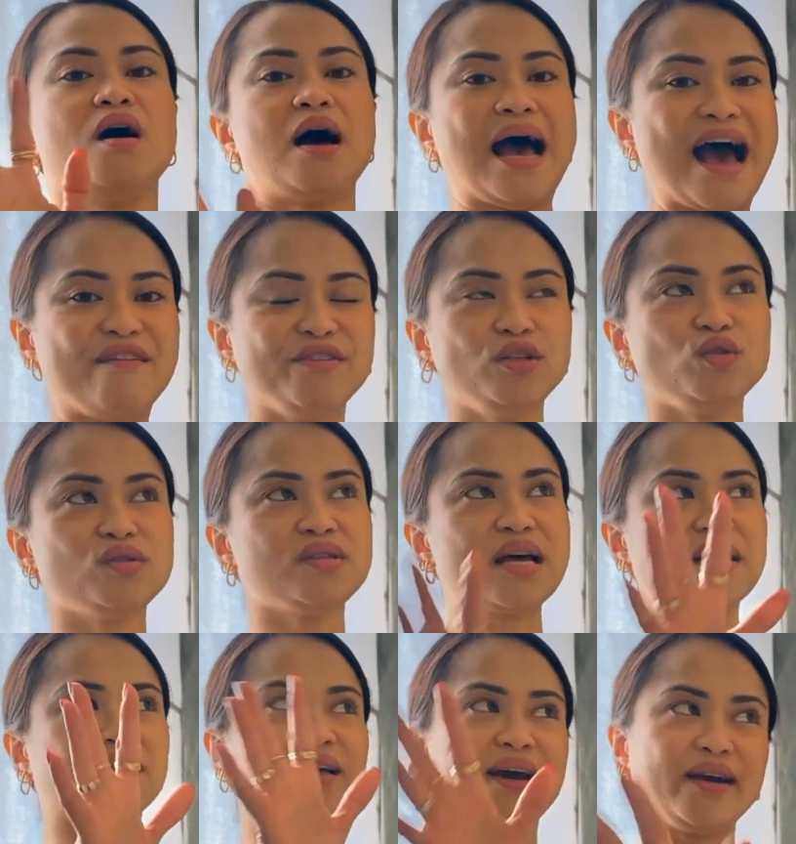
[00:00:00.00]
Haven't used
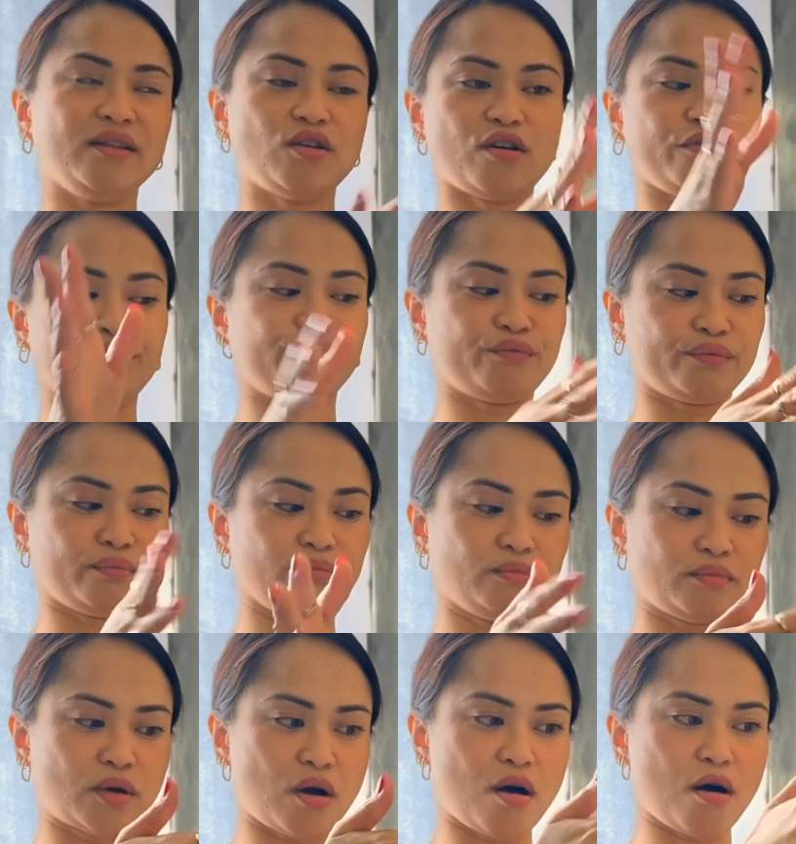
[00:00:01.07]
that kind of
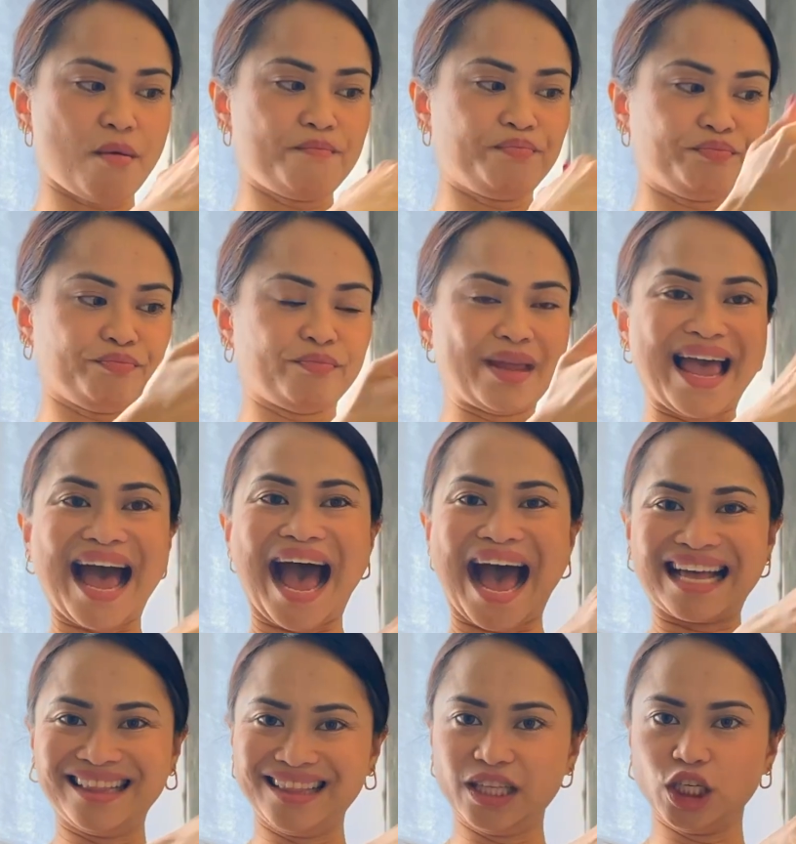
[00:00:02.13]

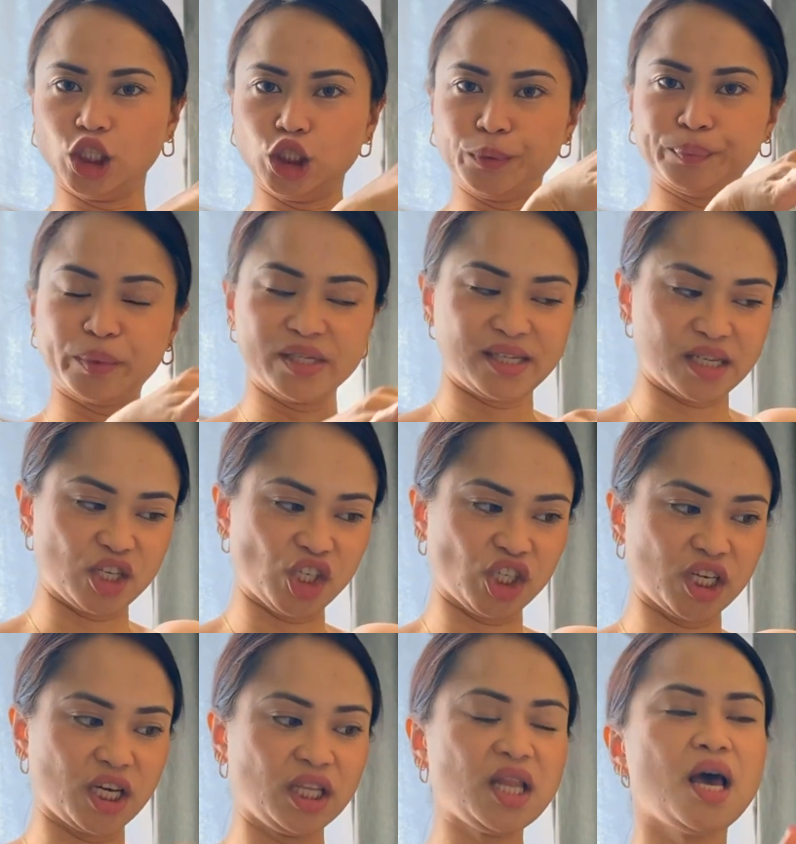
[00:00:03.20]
handle
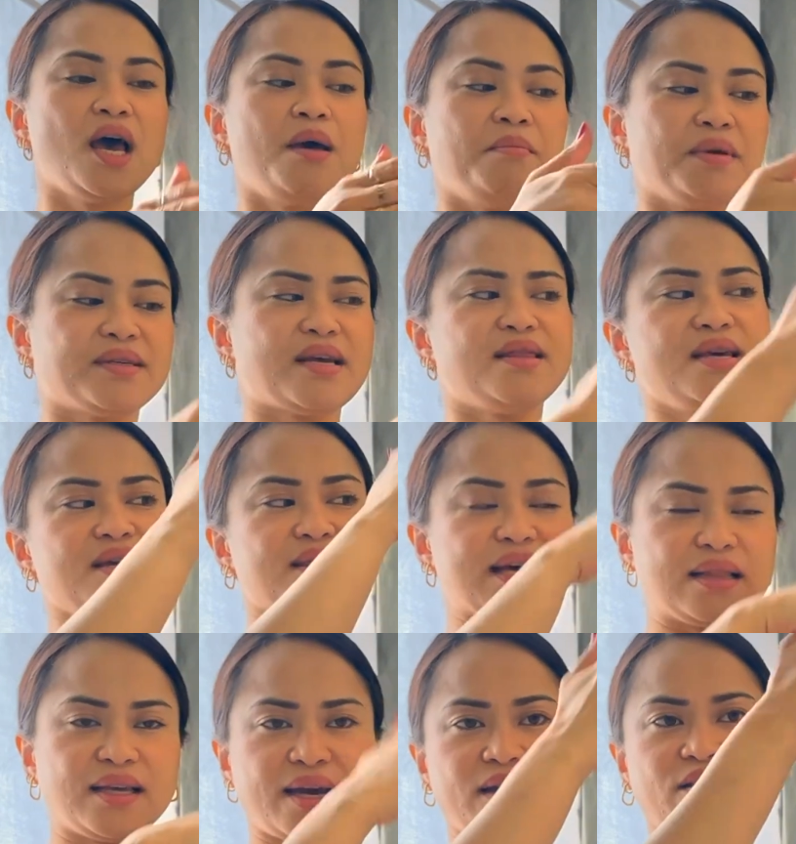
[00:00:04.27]
position, because I think
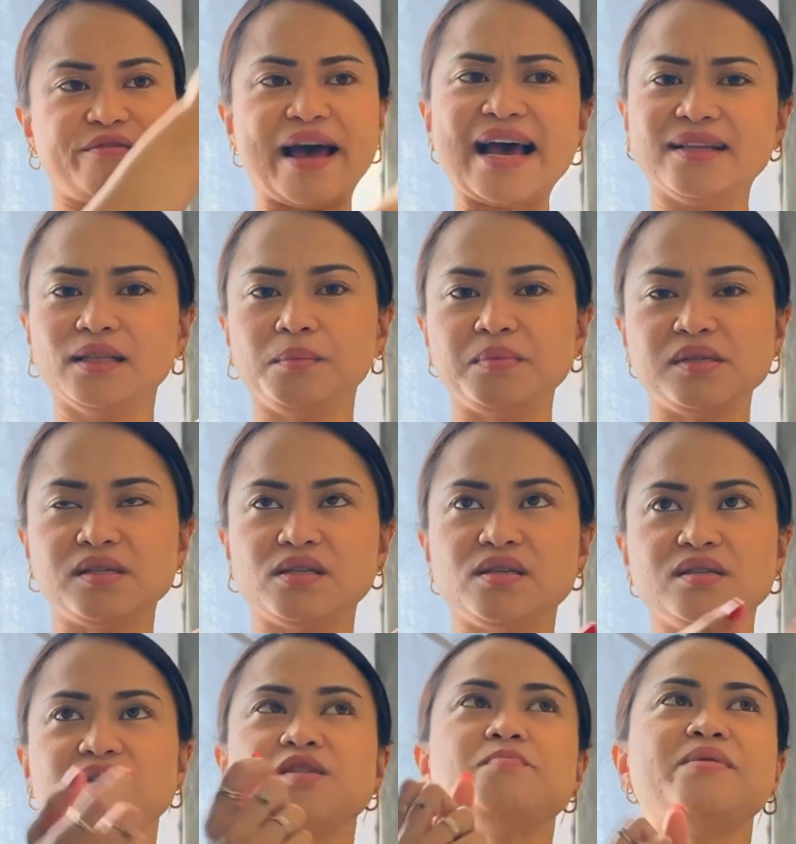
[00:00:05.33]
that kind of handle
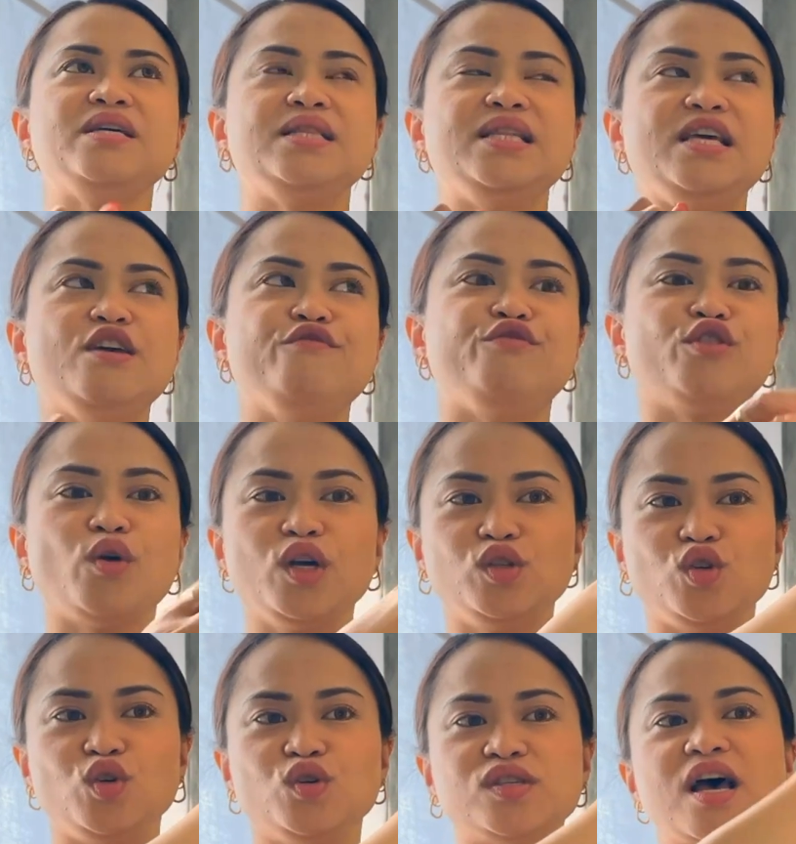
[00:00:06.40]
position is mainly if you're going
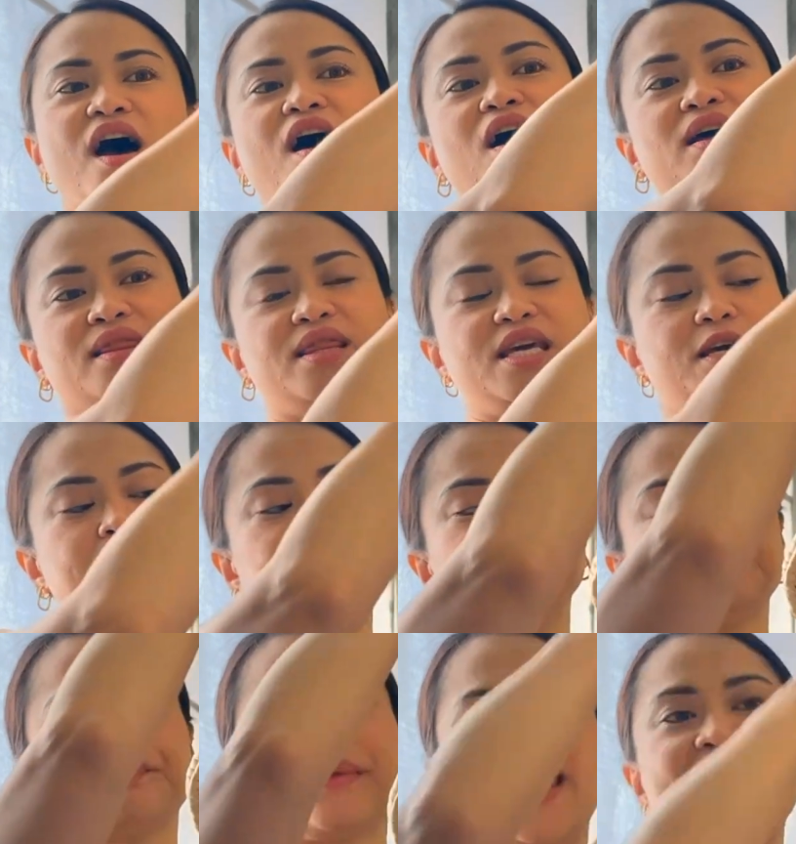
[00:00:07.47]
to use the
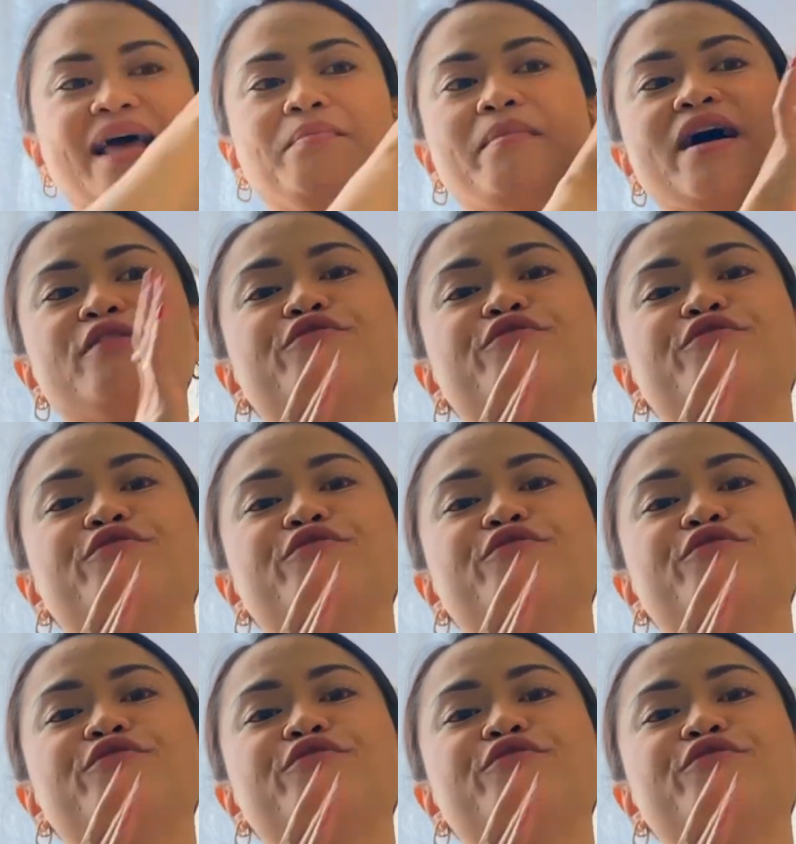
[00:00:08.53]
handbag